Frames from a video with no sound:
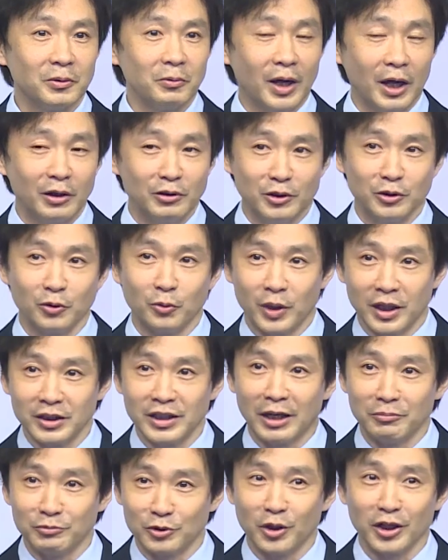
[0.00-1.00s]
Well, you know what?
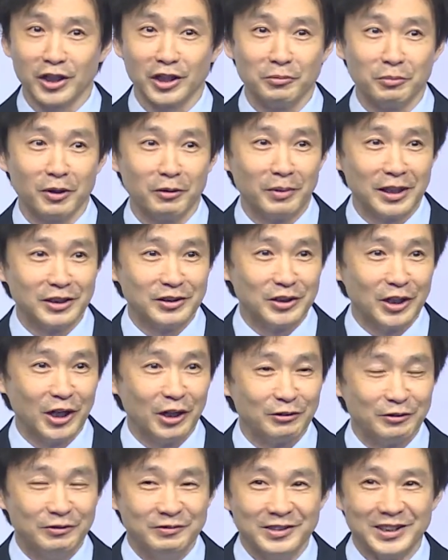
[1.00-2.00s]
I'm talking about
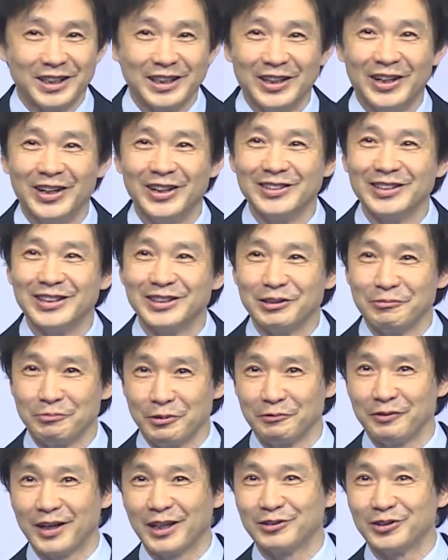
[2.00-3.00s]
myself. As a
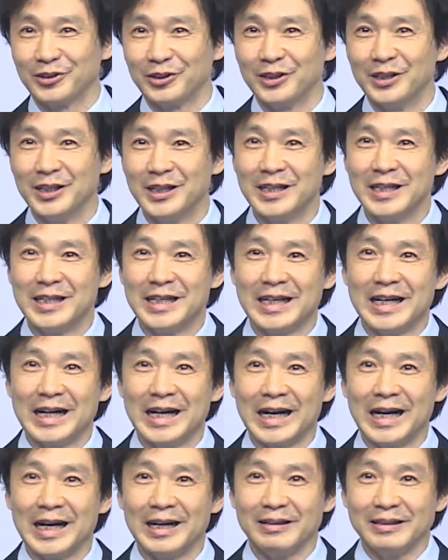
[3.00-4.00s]
professor,
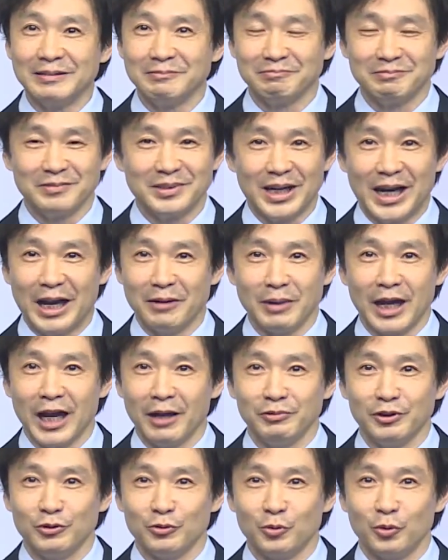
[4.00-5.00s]
I'm
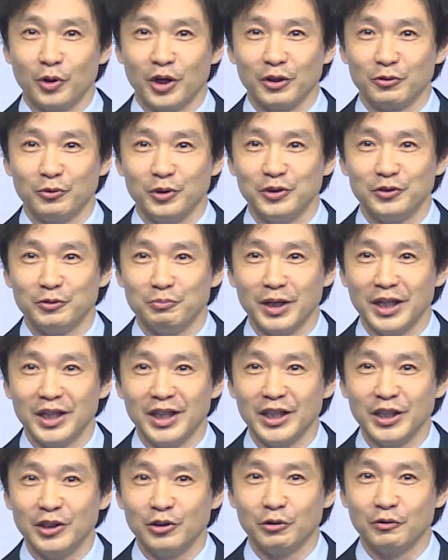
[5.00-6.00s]
happy to work with many
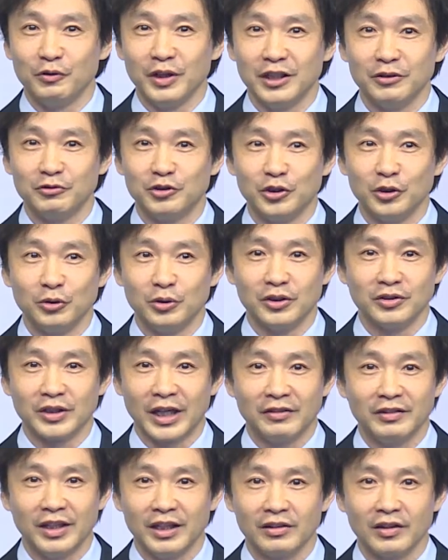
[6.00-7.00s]
innovative students. I
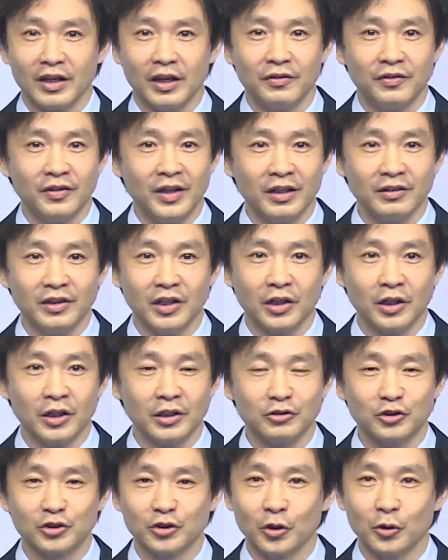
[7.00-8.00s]
think they're
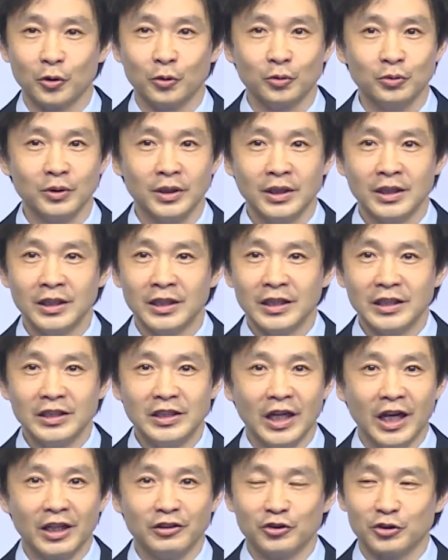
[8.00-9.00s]
so
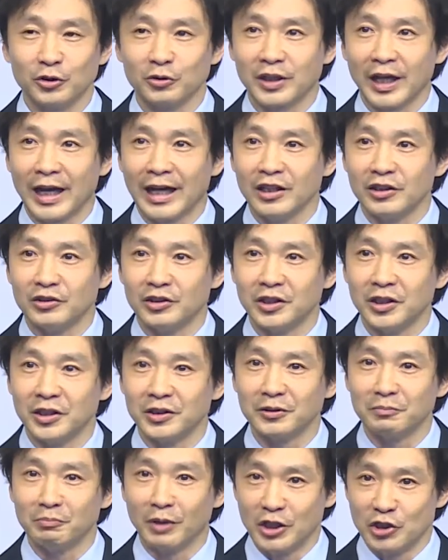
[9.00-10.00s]
young, so
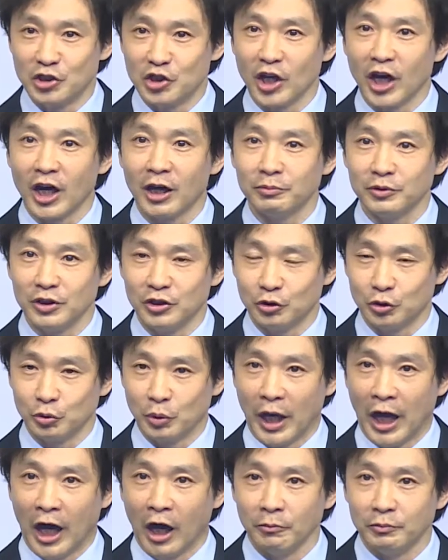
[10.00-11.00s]
talented. My job is to
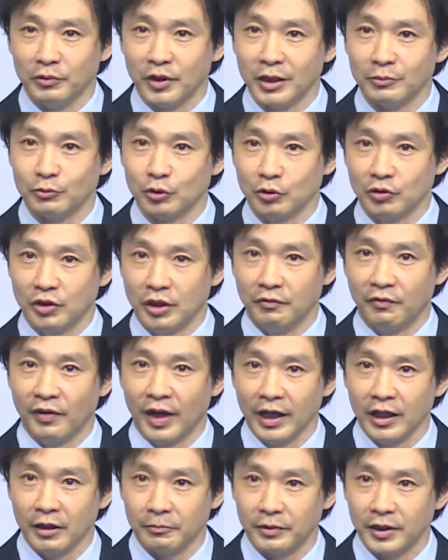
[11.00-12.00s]
help them, to
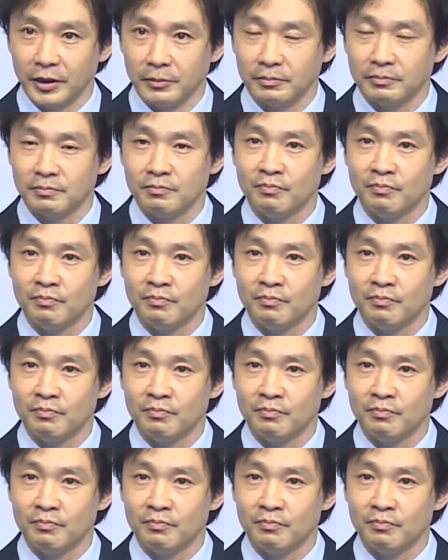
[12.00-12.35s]
develop them.